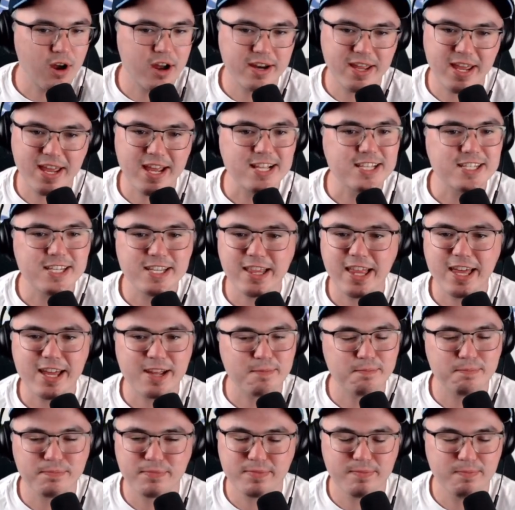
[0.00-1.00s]
Hainsey
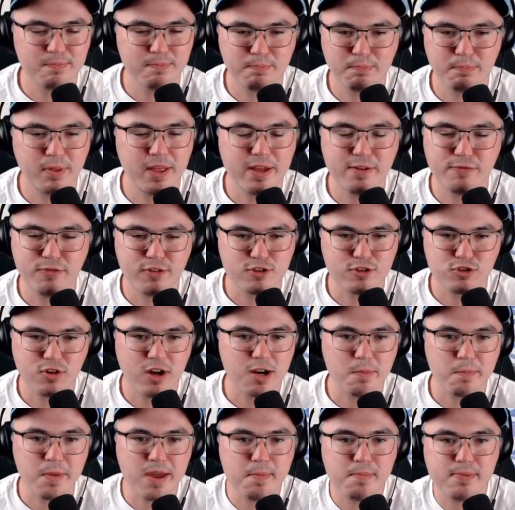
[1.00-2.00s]
played for the
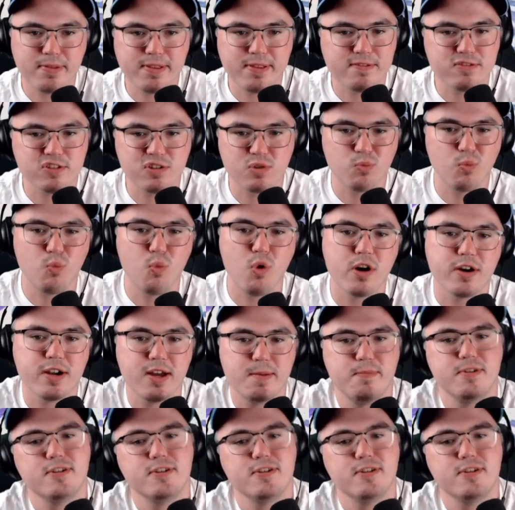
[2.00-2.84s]
Toronto Maple Leafs and wore number